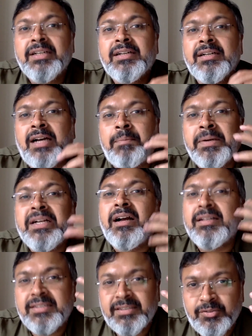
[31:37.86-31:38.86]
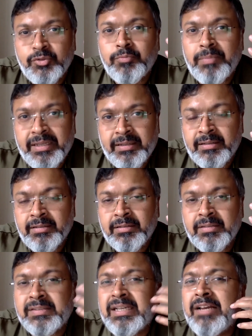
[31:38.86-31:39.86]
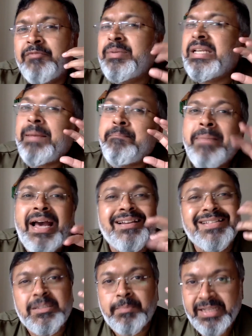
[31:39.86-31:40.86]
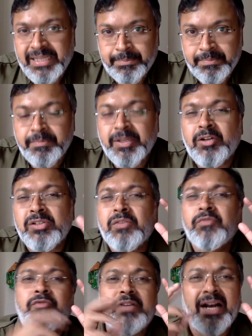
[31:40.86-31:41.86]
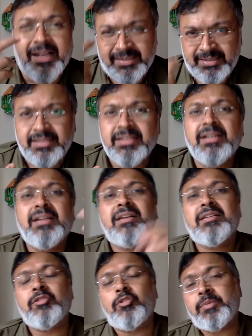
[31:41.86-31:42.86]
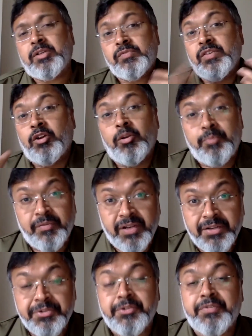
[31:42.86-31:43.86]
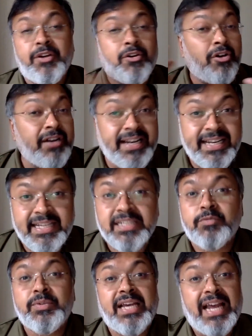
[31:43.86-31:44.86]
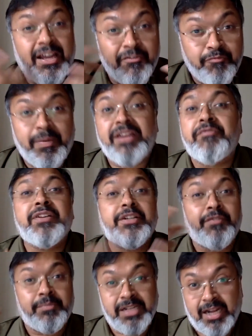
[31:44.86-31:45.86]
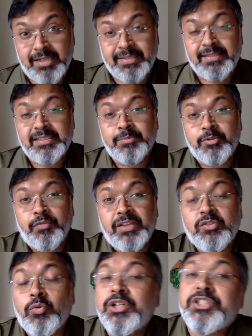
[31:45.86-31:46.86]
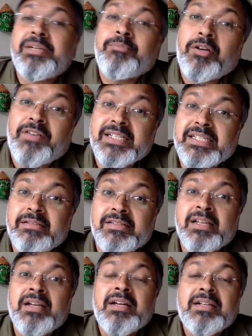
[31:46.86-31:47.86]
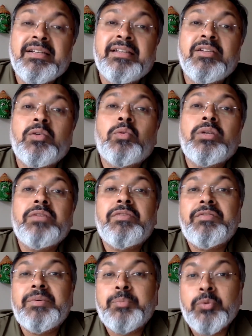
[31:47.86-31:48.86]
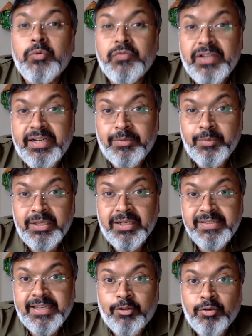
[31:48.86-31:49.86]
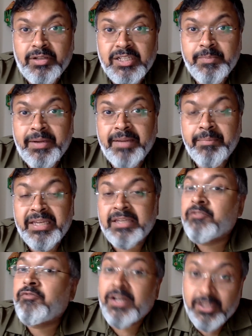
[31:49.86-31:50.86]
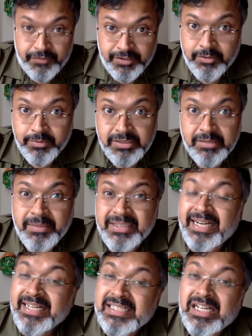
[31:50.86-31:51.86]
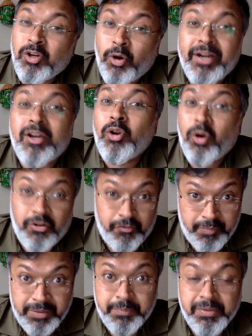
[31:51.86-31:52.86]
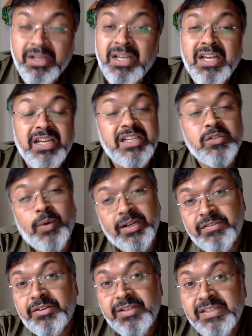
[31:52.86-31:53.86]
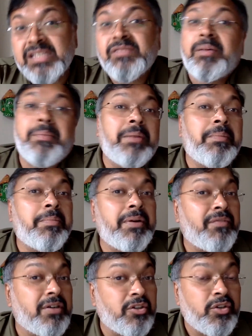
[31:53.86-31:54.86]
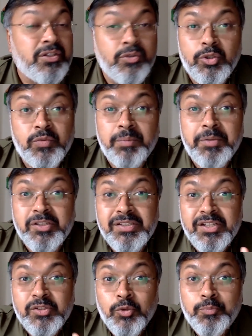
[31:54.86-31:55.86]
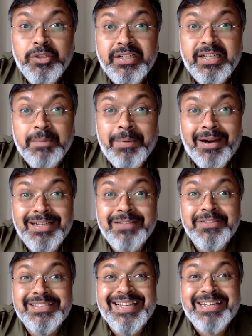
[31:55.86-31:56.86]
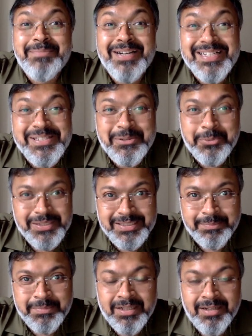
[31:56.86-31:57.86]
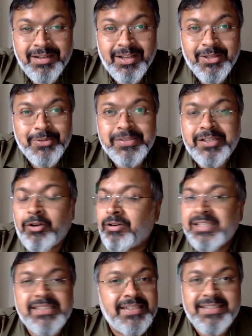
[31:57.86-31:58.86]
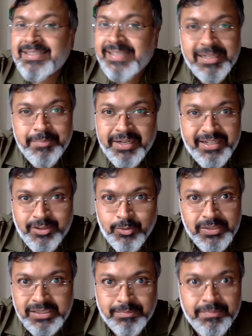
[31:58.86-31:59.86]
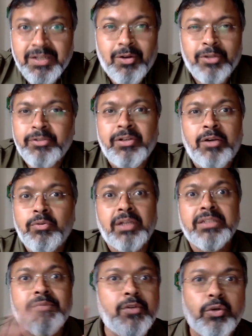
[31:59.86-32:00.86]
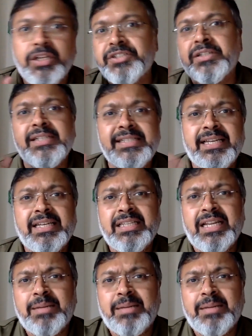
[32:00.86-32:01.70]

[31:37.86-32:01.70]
upper caste Hindus have been embarrassed by them because of caste. You know, because we are all privileged, we are all elite, we have benefited from the caste system. So we are so ashamed of ourselves that the only way we prove that we are secular is by making fun of Hinduism. And that has annoyed a lot of people. It is one of the reasons why many people have turned to Hindutva, because there is no political party which celebrates Hinduism. You see, Congress doesn't celebrate Hinduism. Although Rahul Gandhi will occasionally say that I'm